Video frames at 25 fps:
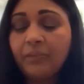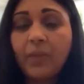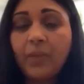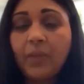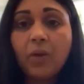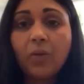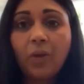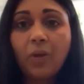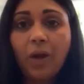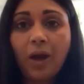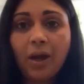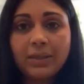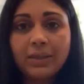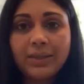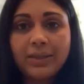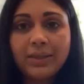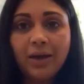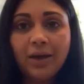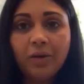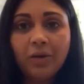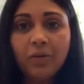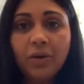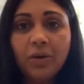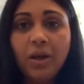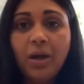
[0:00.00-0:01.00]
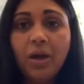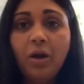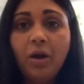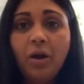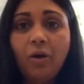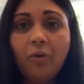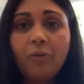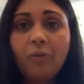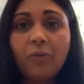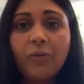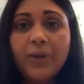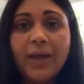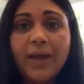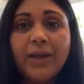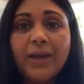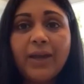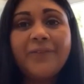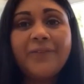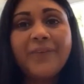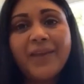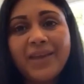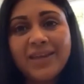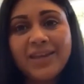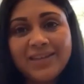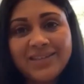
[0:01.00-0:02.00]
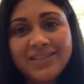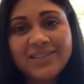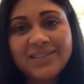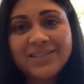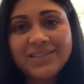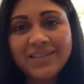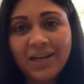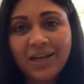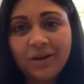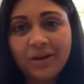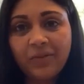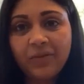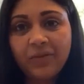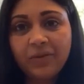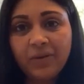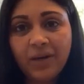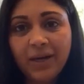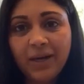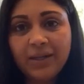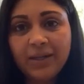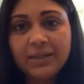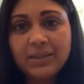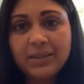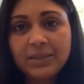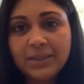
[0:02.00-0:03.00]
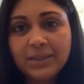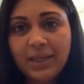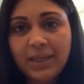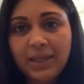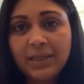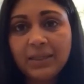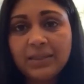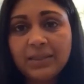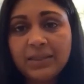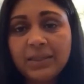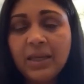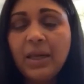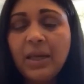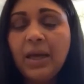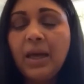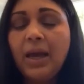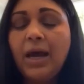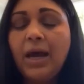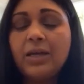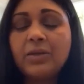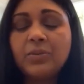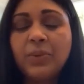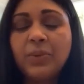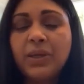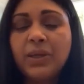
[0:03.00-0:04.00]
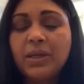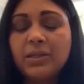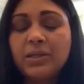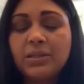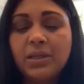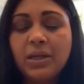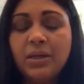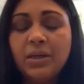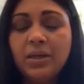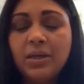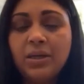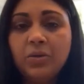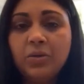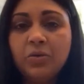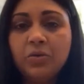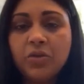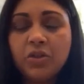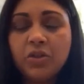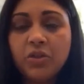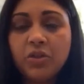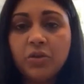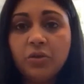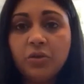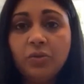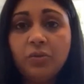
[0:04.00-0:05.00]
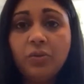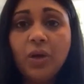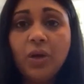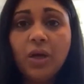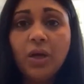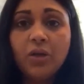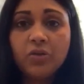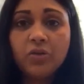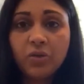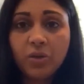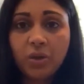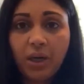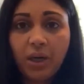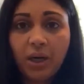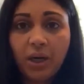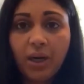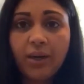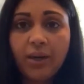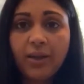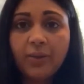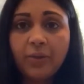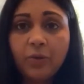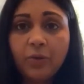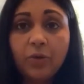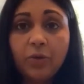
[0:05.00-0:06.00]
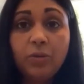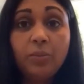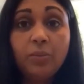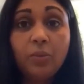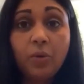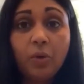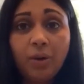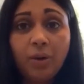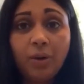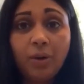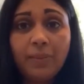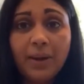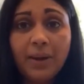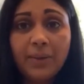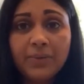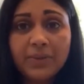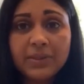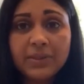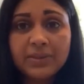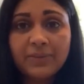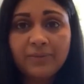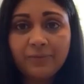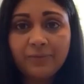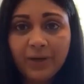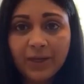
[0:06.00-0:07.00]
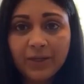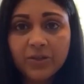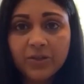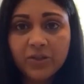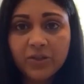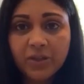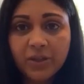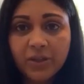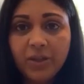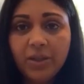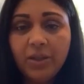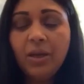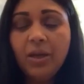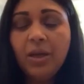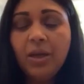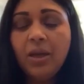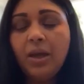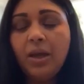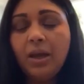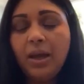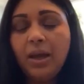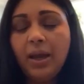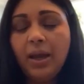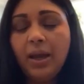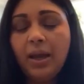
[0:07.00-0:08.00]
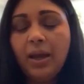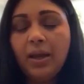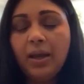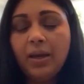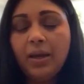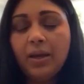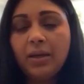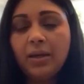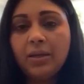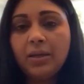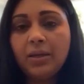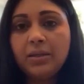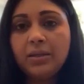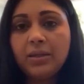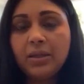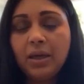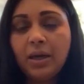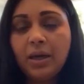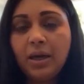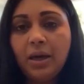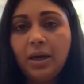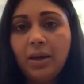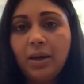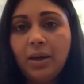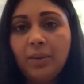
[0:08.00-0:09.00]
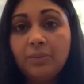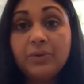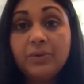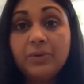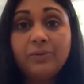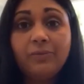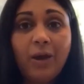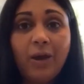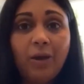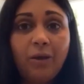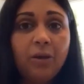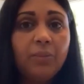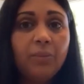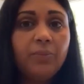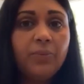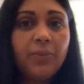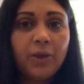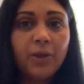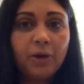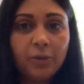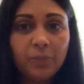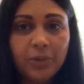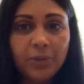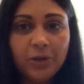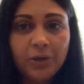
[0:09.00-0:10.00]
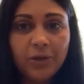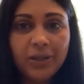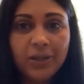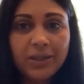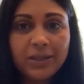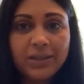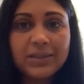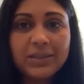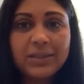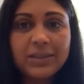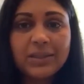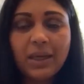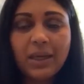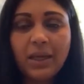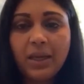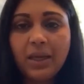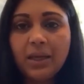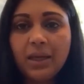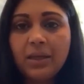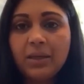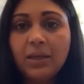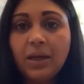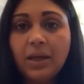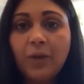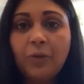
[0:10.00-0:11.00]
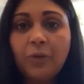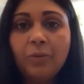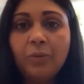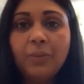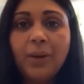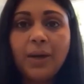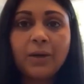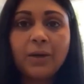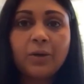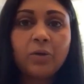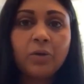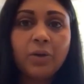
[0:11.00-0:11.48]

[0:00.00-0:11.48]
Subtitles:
lockdown, hopefully get the cases down in the United States as we continue to try and learn more about this infection and develop therapeutics and other medical